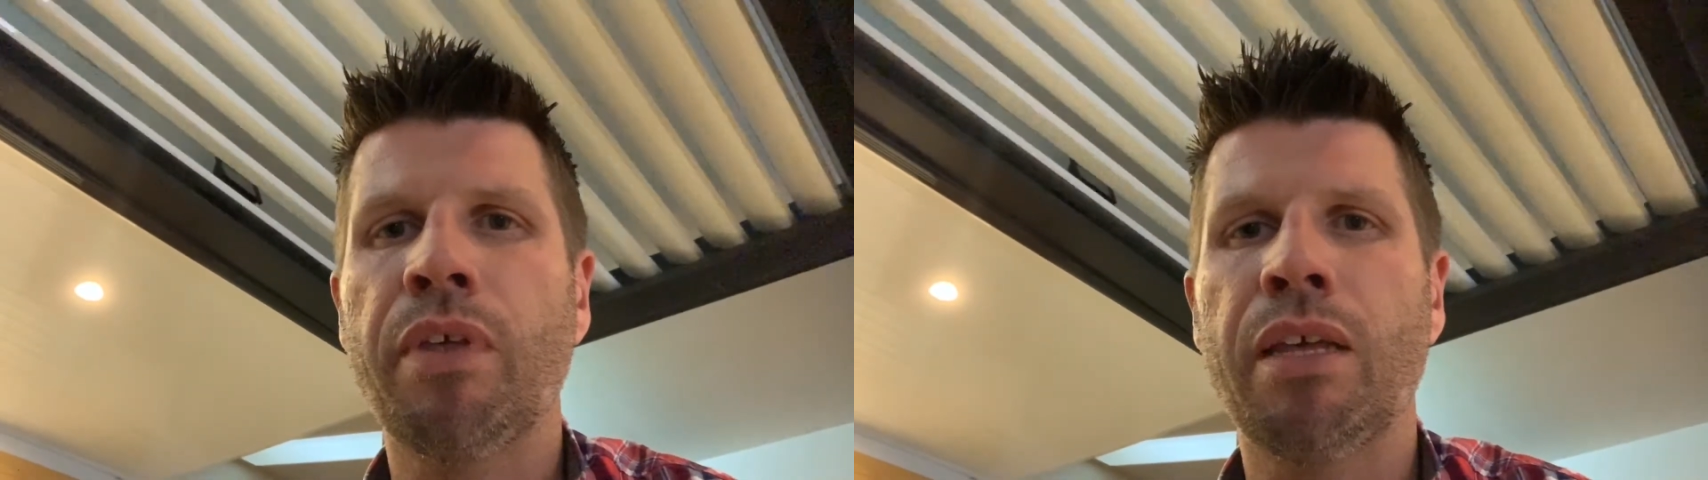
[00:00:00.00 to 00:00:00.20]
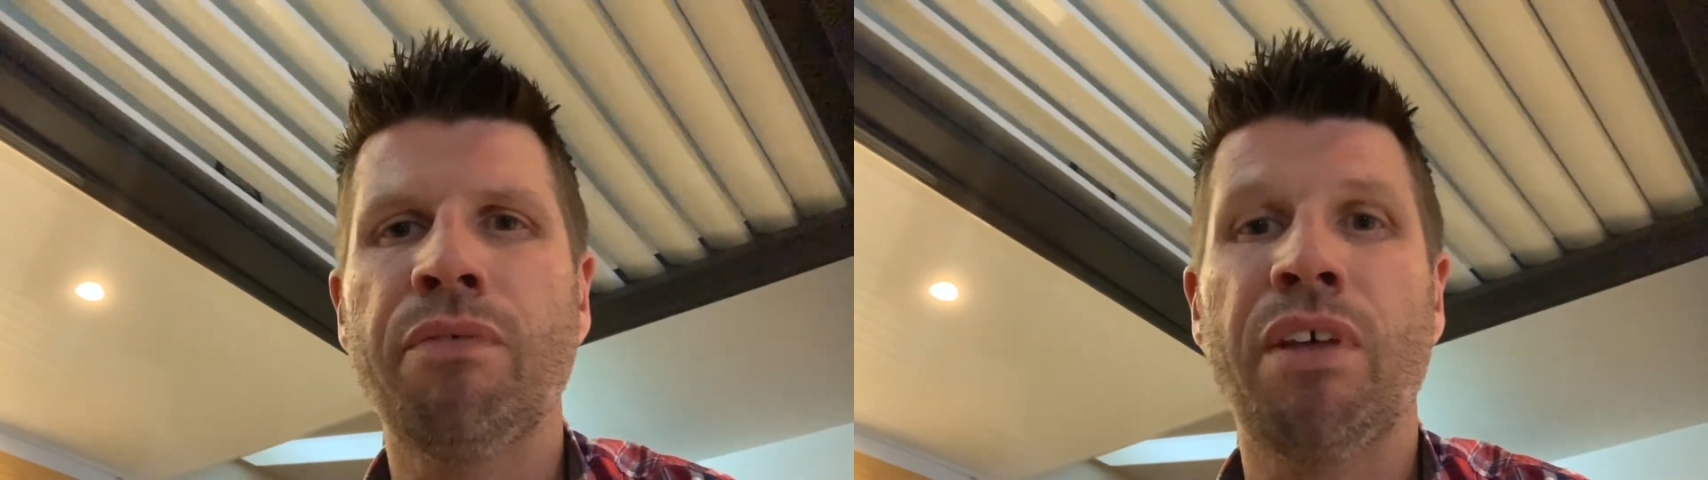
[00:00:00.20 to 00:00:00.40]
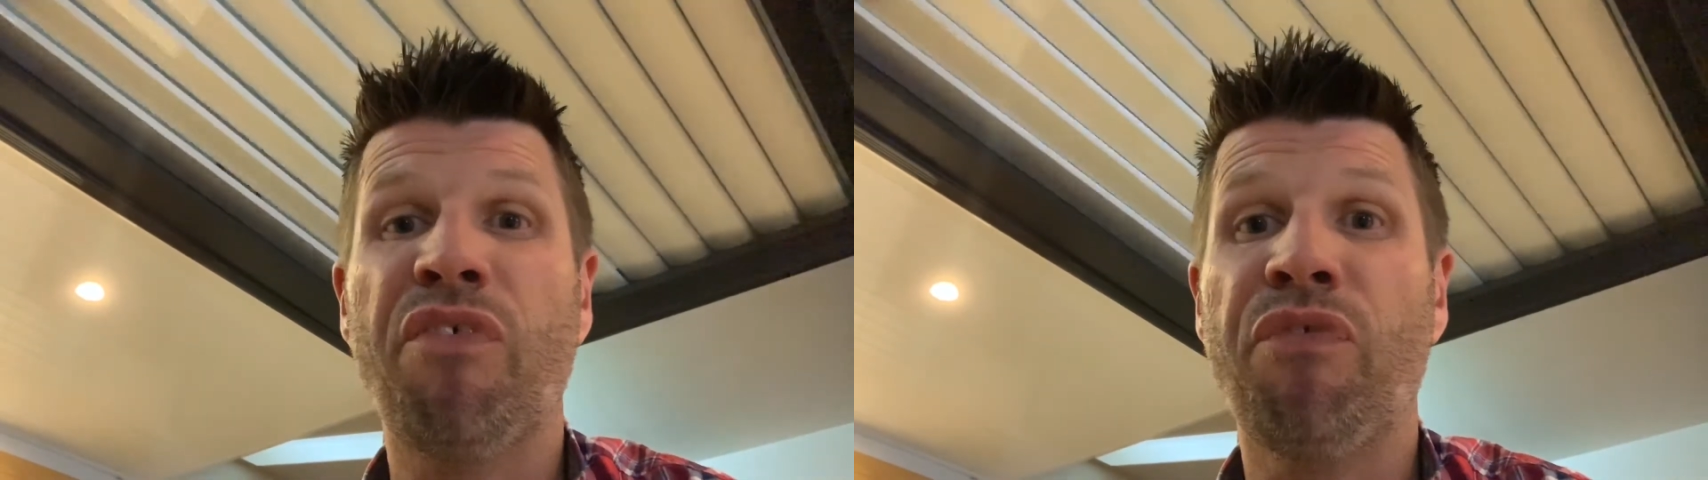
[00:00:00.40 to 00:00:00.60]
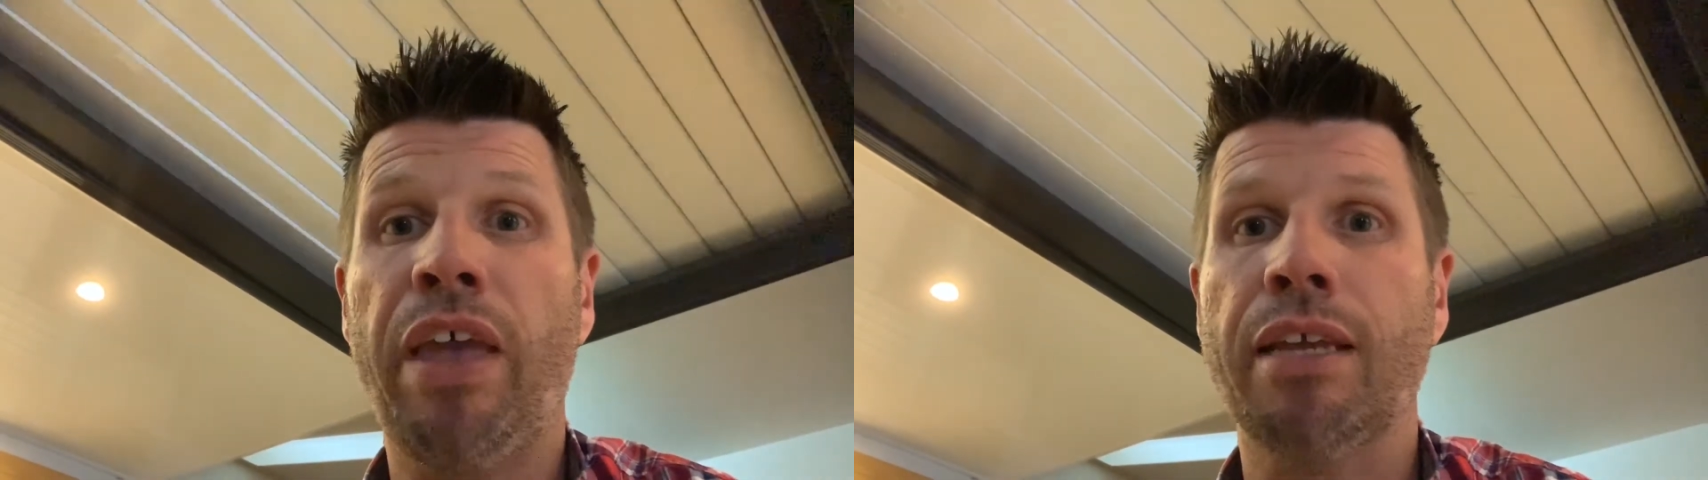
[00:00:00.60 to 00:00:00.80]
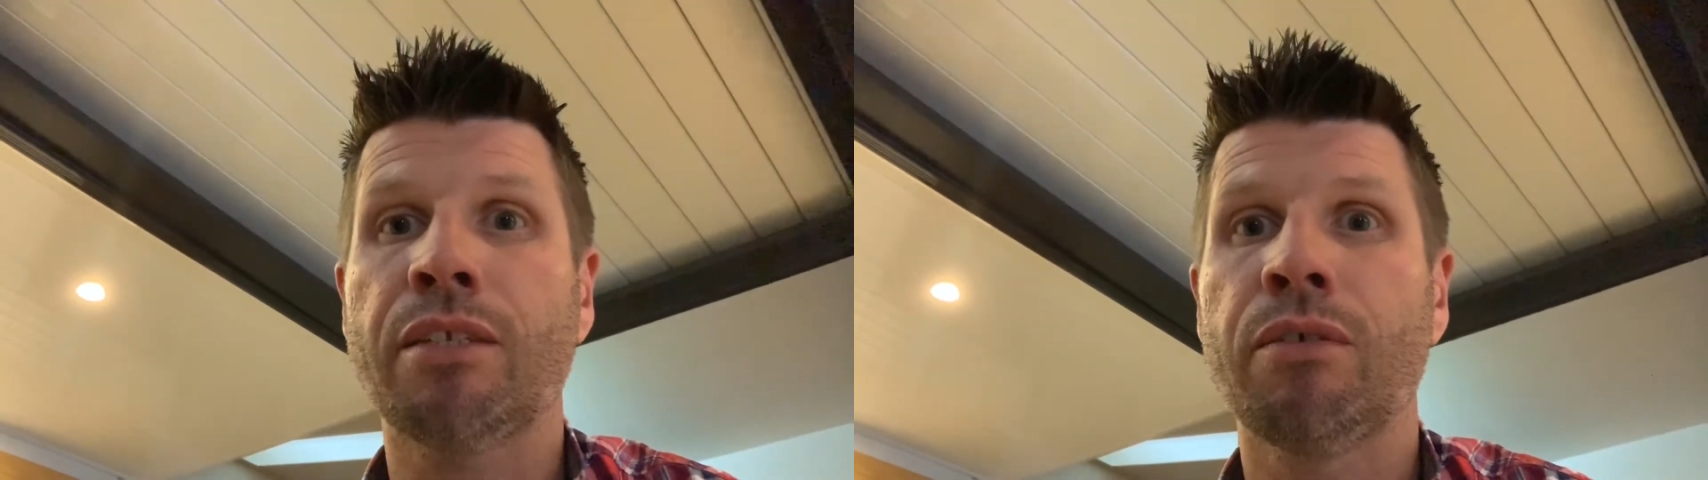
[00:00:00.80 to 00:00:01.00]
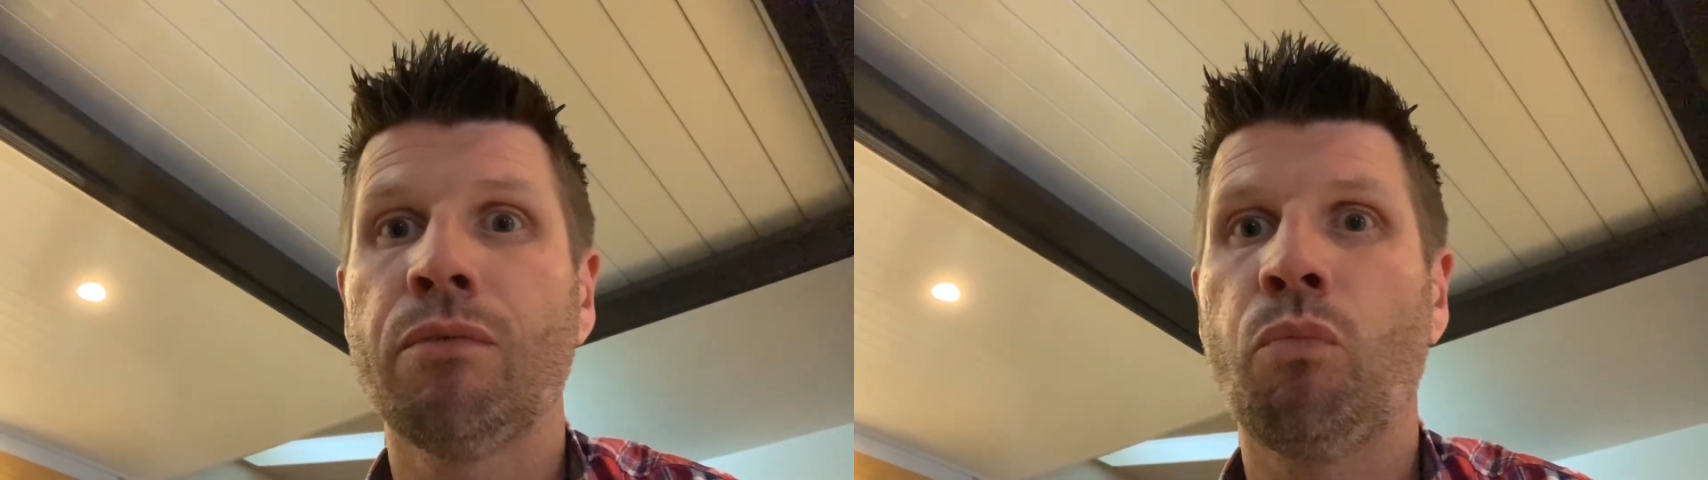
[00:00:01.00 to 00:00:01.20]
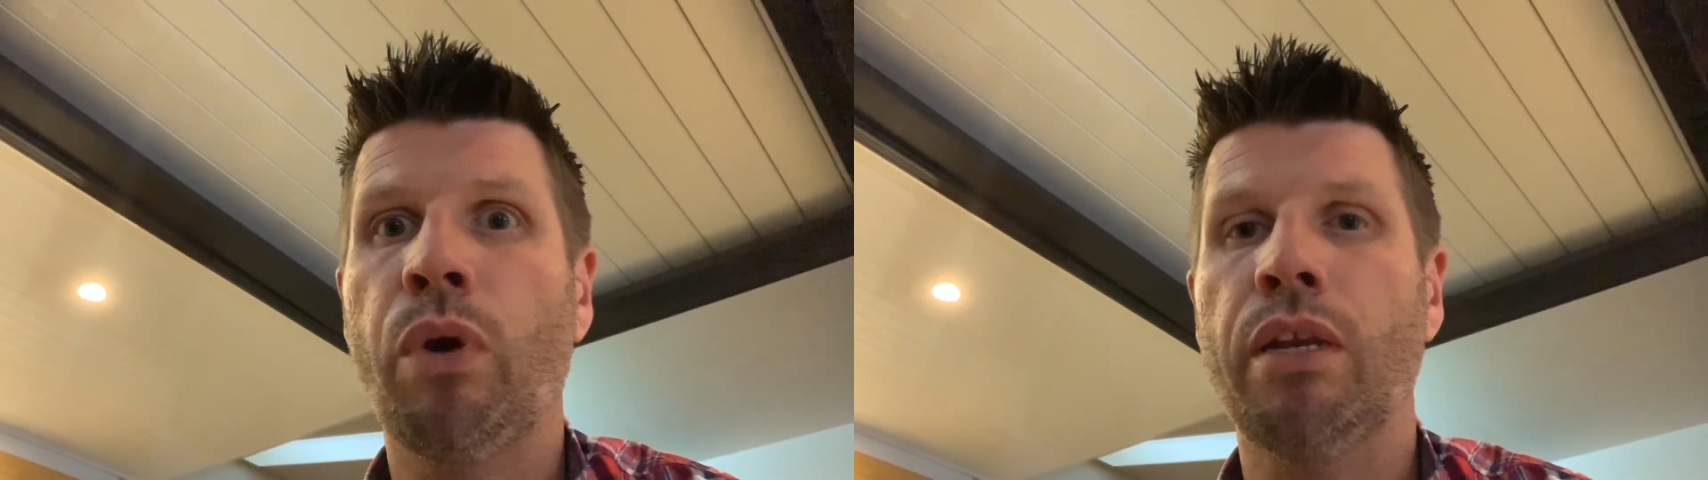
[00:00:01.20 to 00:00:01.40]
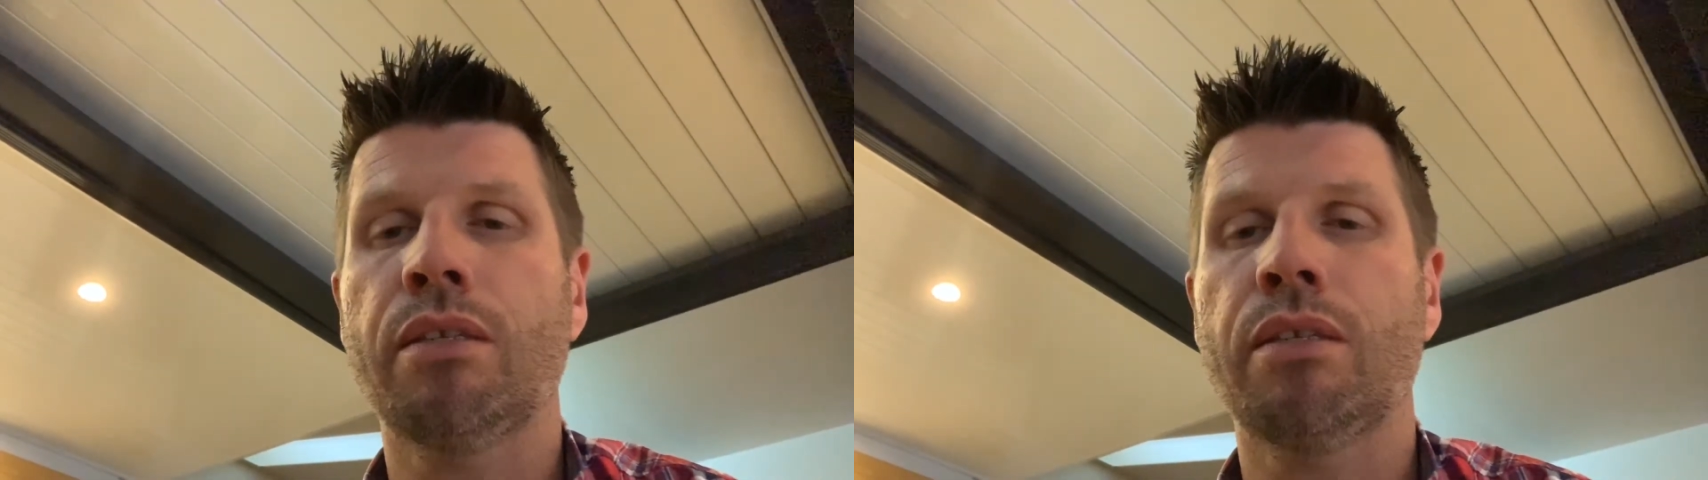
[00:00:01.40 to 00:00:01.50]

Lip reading: effect when